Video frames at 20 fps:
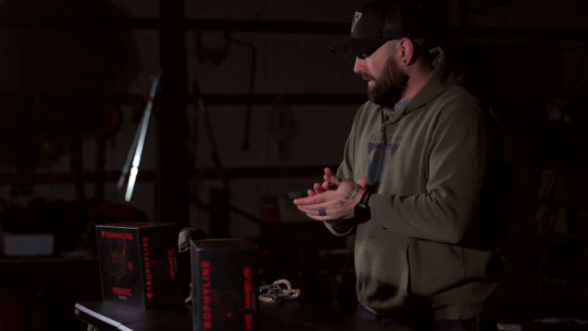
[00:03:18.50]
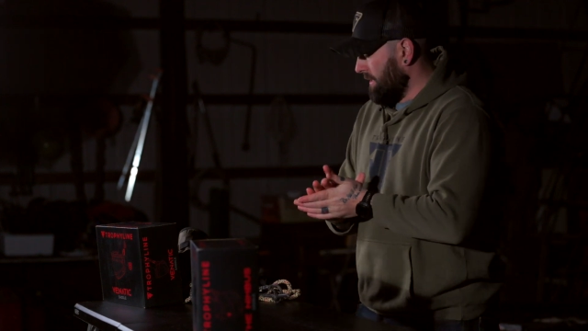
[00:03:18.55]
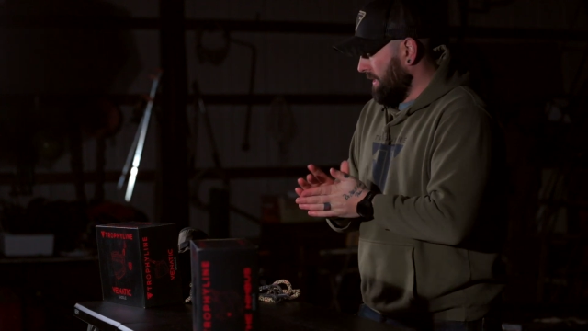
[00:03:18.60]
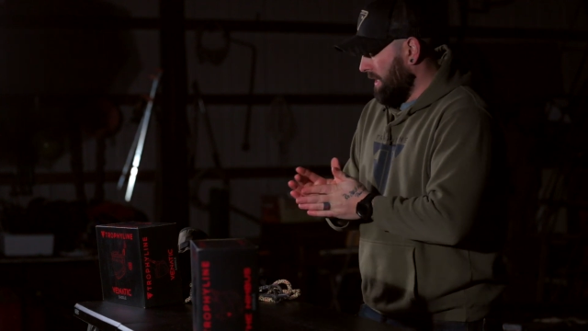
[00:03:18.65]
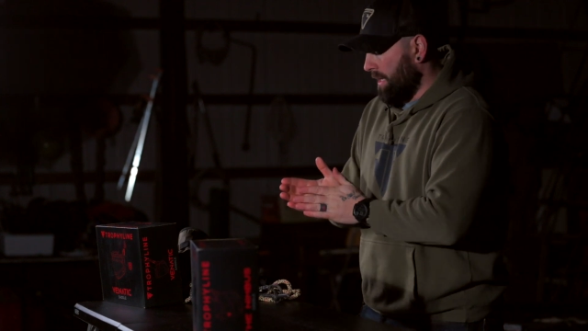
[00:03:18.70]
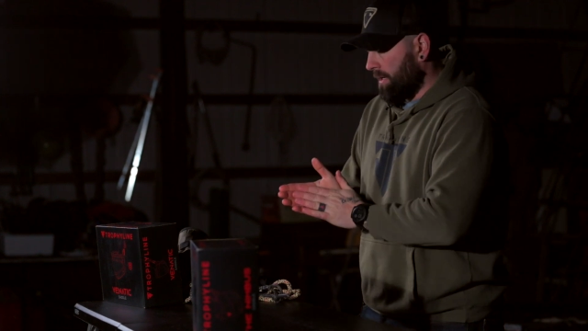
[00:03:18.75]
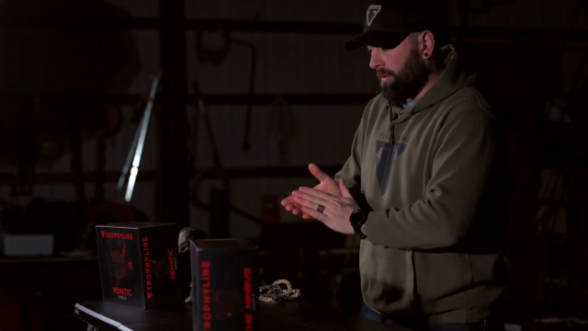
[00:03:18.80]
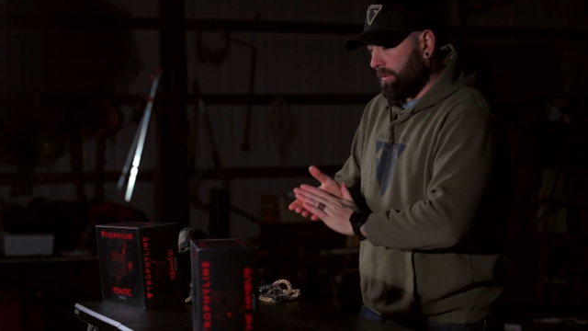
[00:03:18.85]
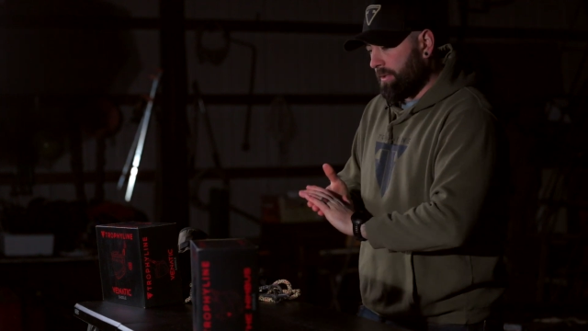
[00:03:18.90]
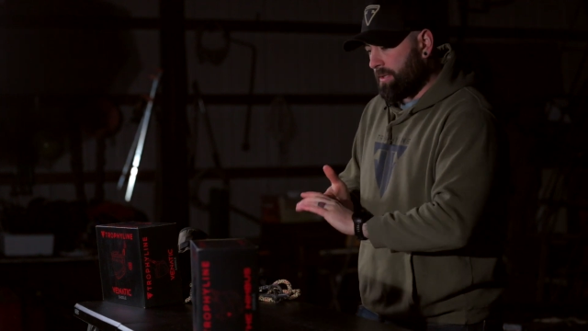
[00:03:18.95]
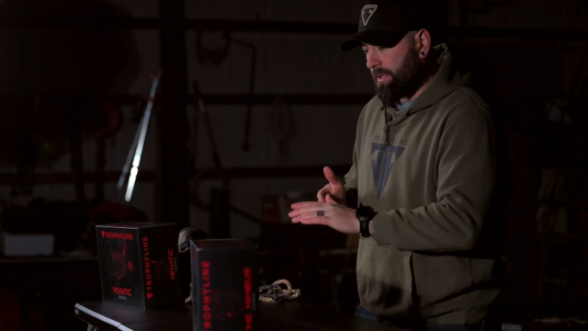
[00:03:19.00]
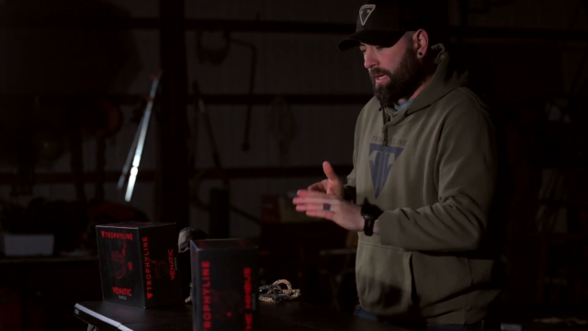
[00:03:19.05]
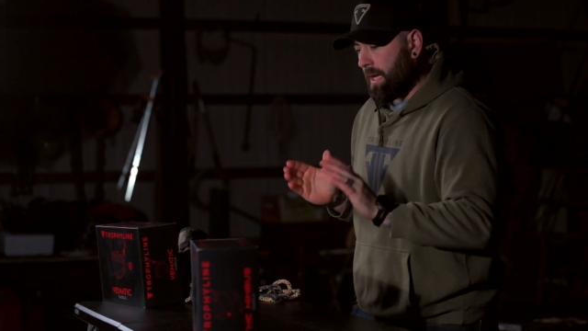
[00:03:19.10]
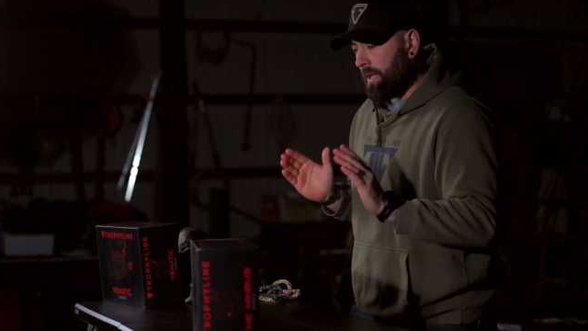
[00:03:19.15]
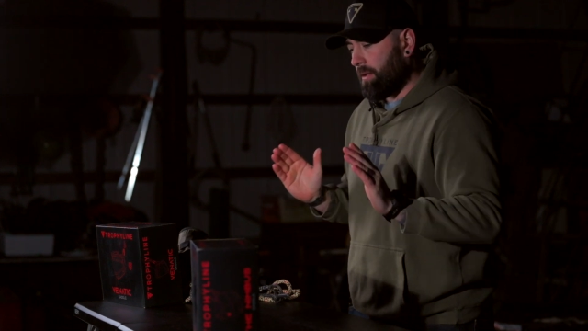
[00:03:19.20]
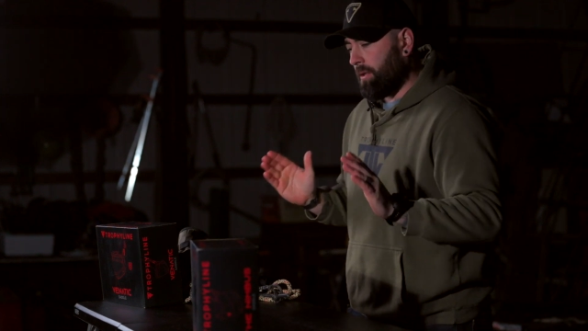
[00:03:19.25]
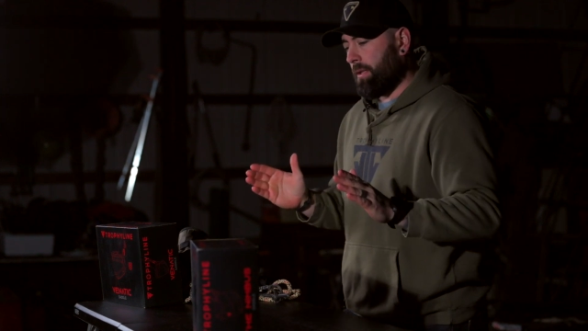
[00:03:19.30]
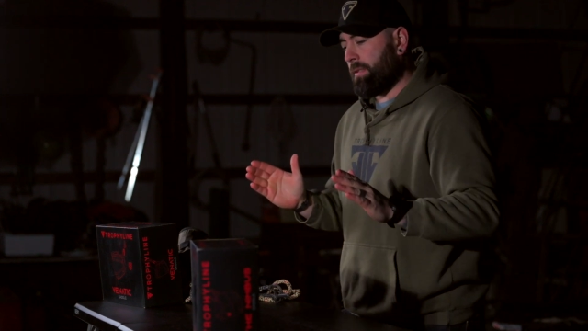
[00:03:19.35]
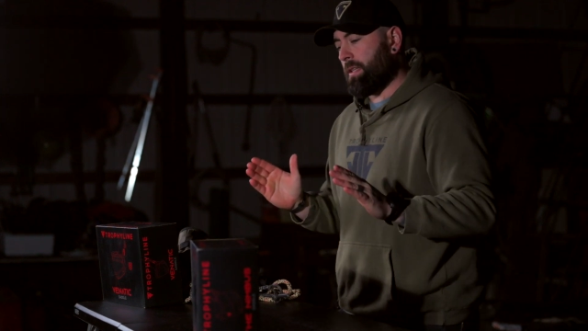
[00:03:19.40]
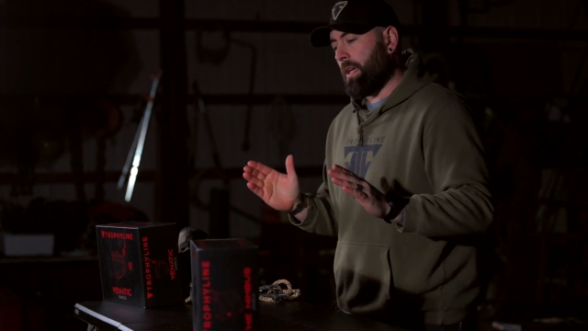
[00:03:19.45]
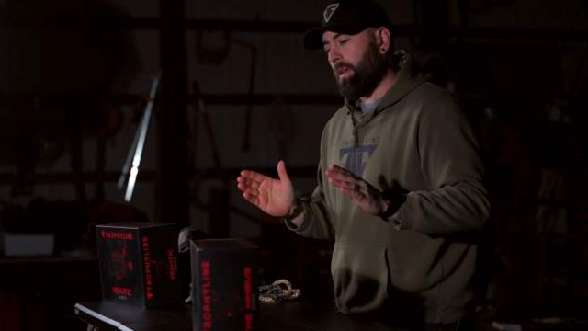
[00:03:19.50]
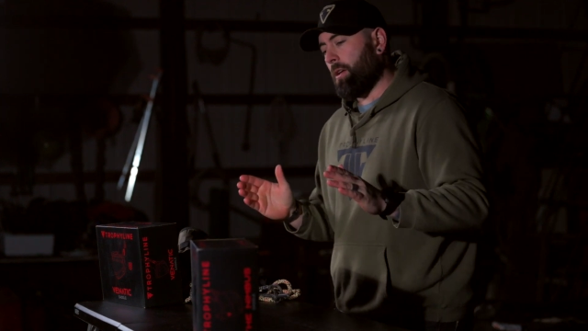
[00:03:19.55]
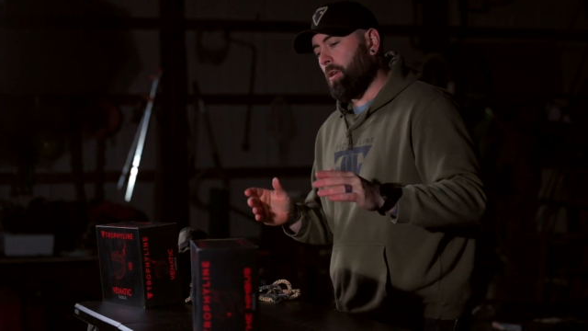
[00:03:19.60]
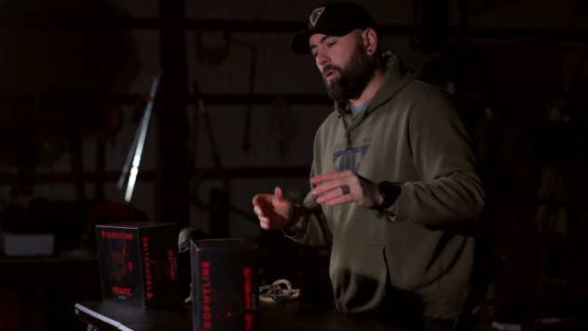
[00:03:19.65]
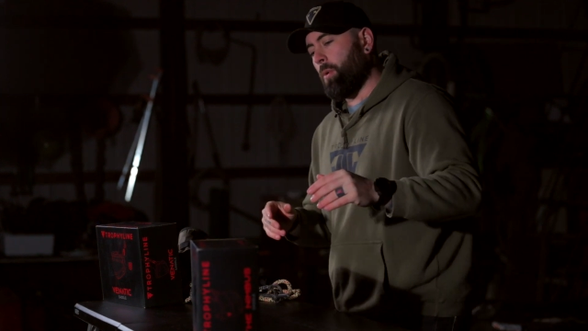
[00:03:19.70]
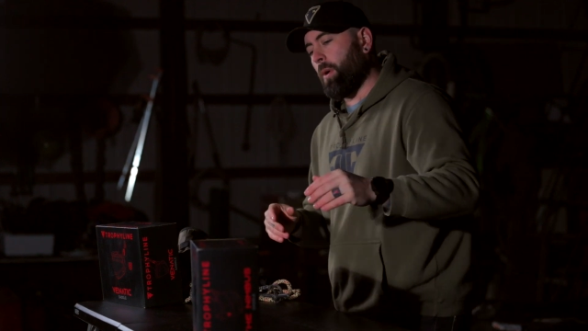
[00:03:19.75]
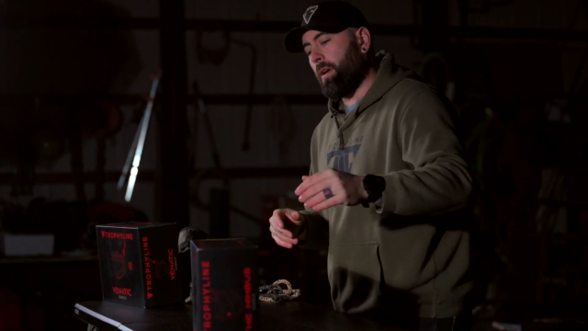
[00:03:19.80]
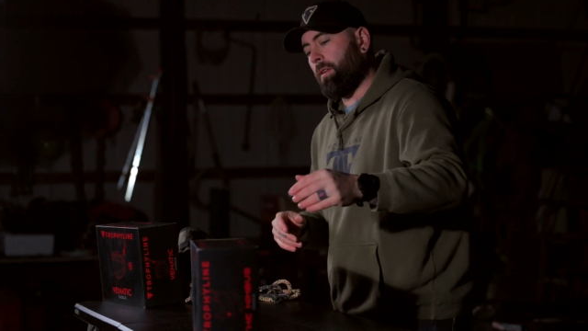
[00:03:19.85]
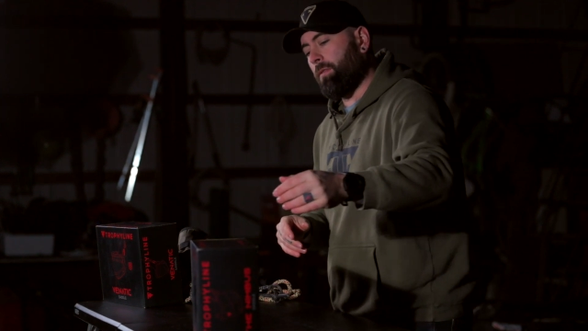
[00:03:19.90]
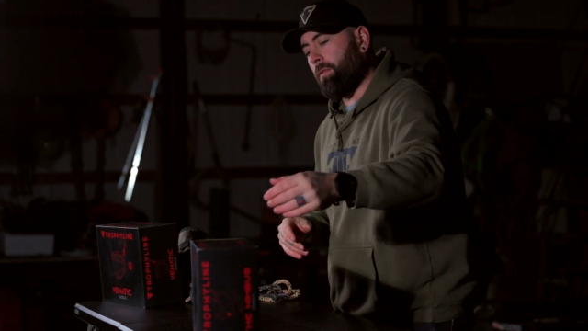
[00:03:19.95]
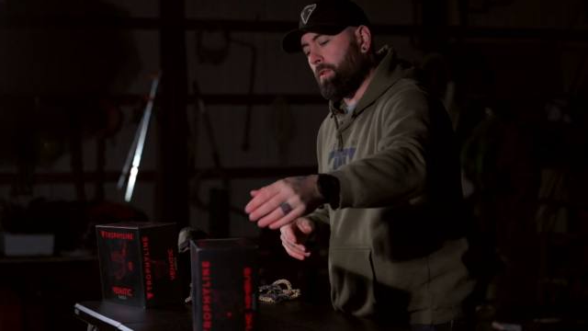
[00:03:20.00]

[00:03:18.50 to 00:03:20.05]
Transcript: saddle, let's kind of take a quick